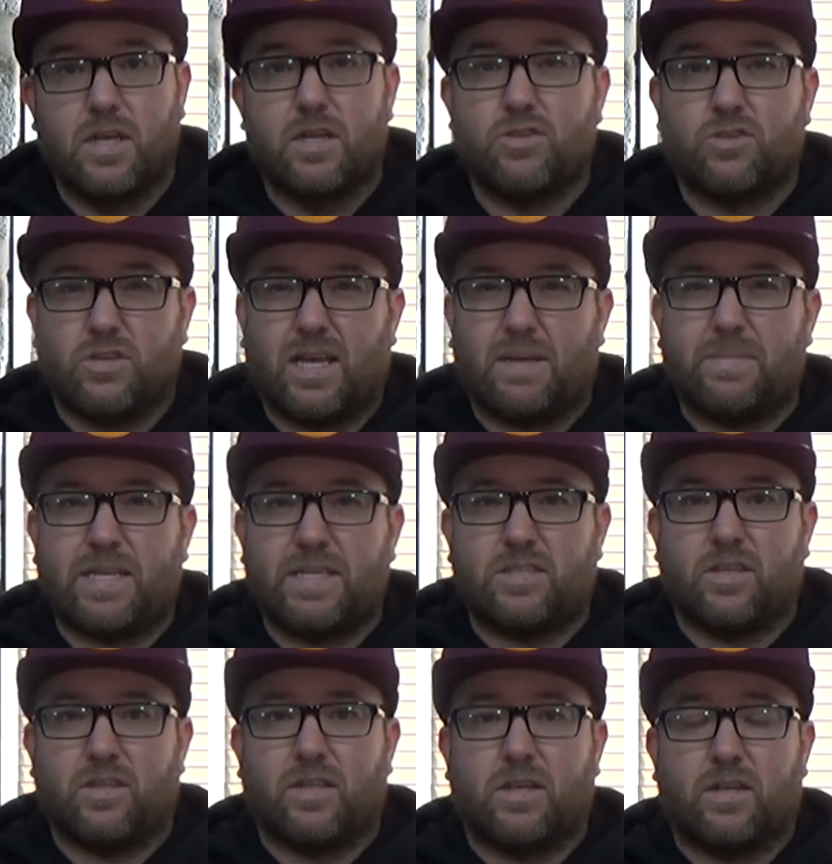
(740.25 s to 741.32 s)
So that means
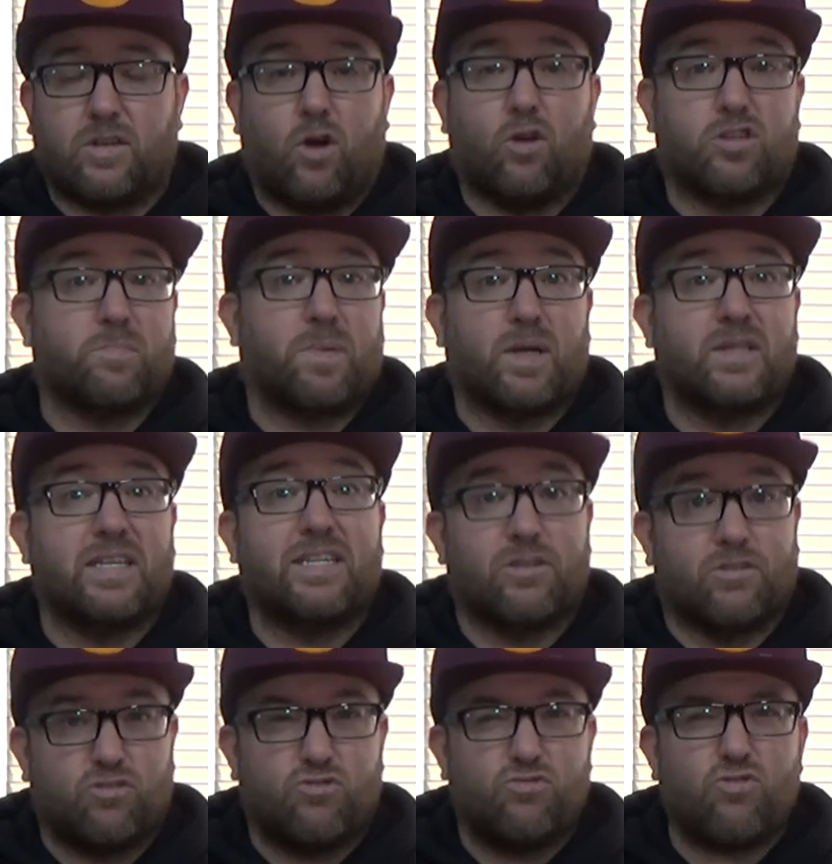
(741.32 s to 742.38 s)
that the cost per
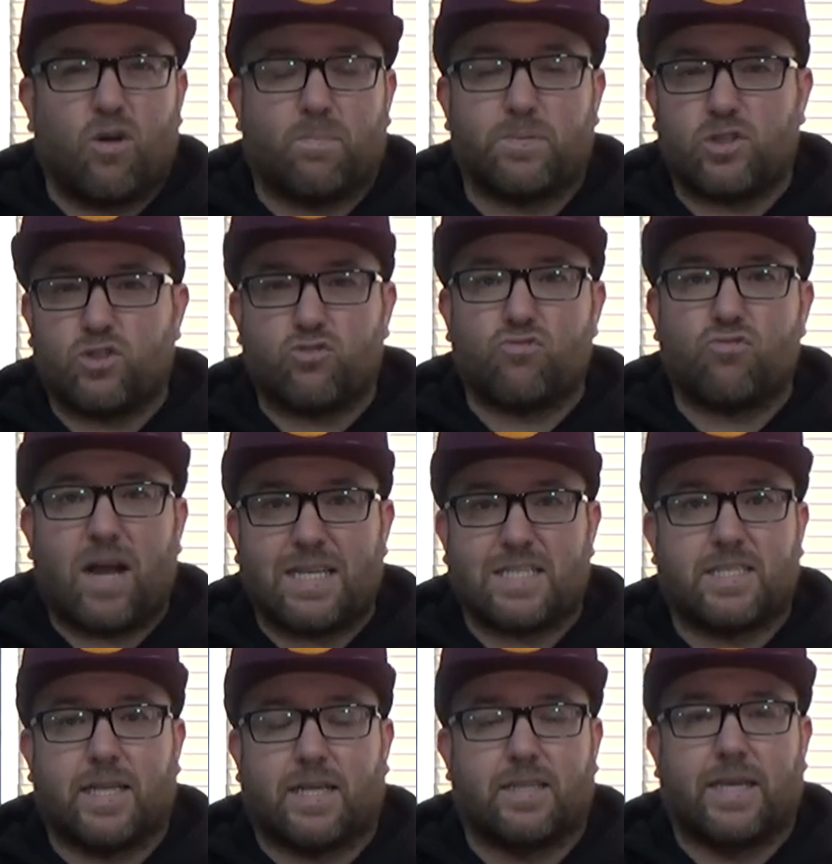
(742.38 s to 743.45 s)
litre drops
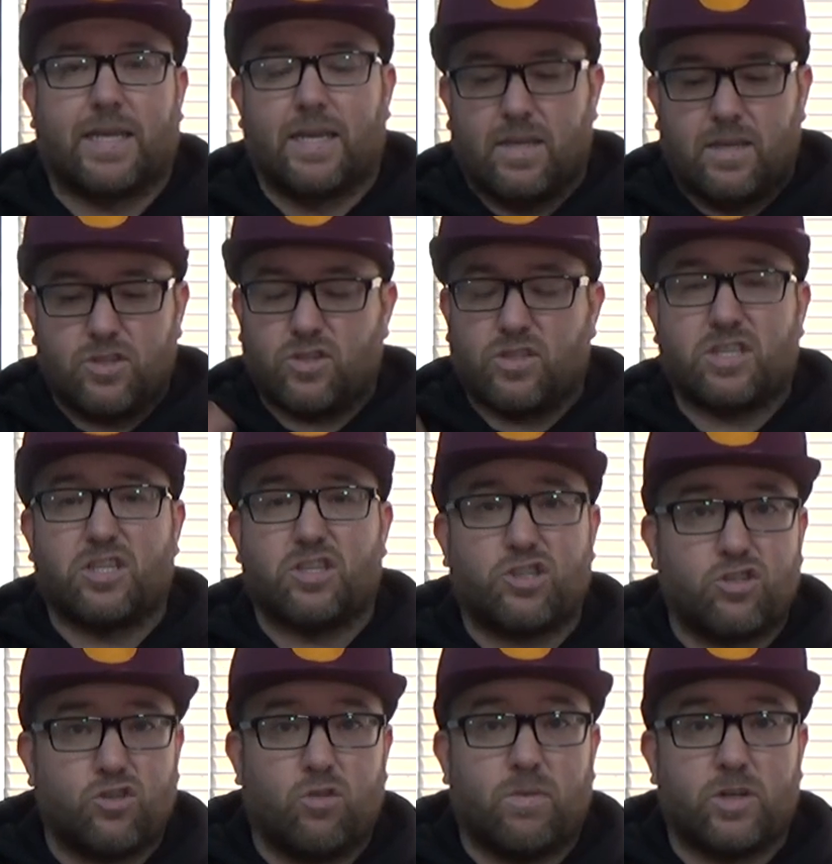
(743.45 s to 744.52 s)
drastically. So this is
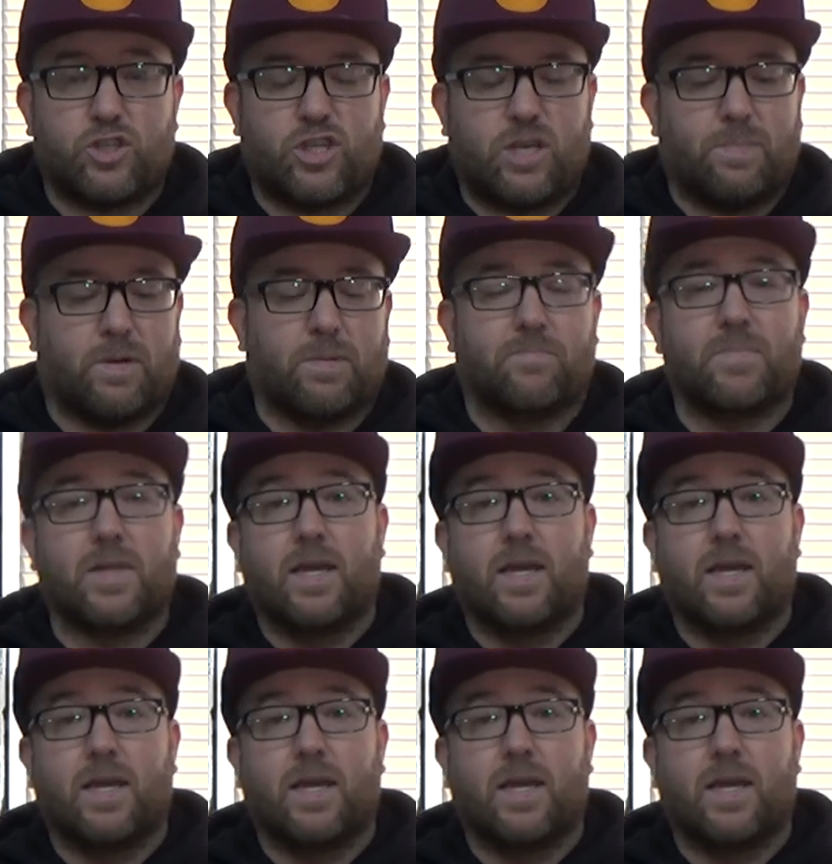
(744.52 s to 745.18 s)
so much cheaper.